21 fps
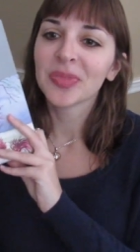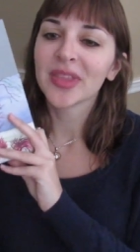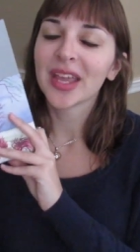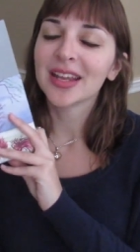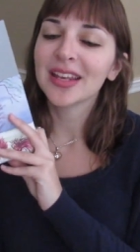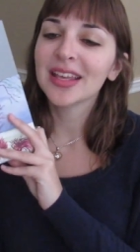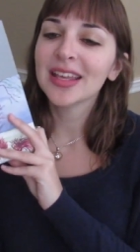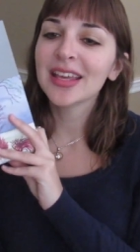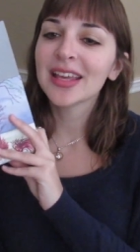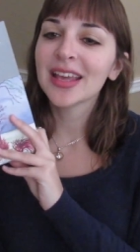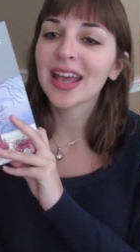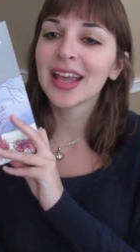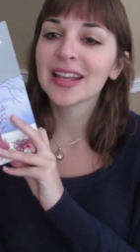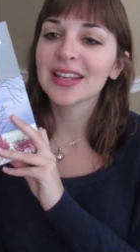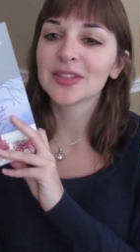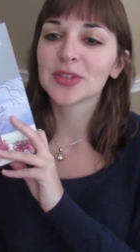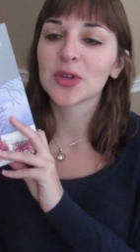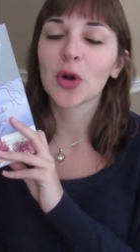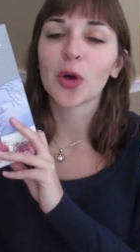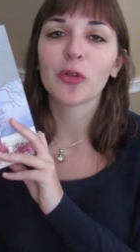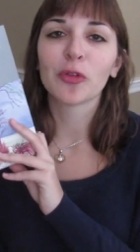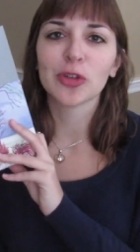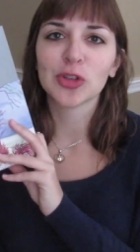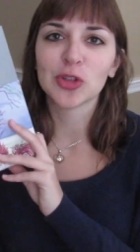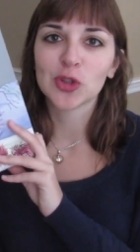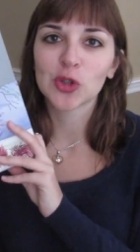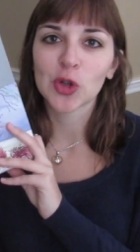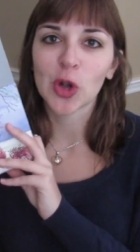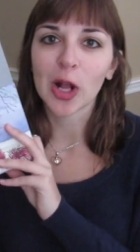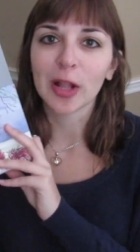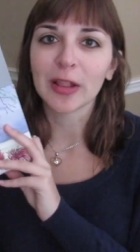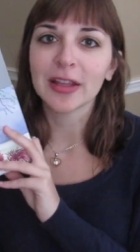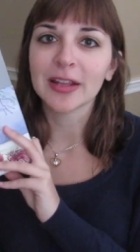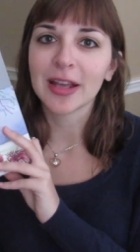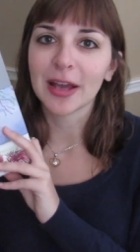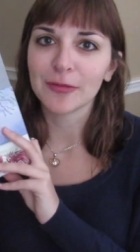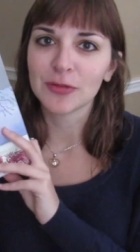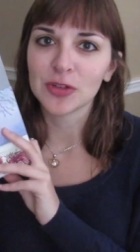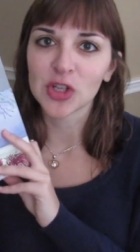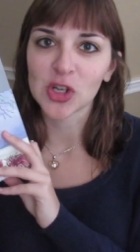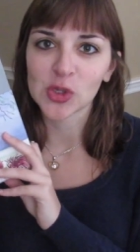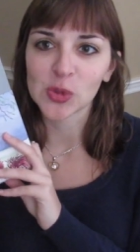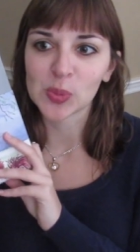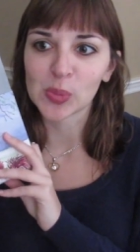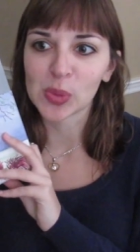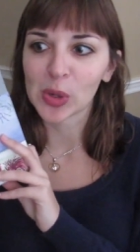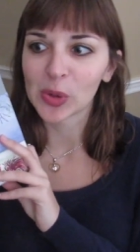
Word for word: And he and his girlfriend Charlotte have just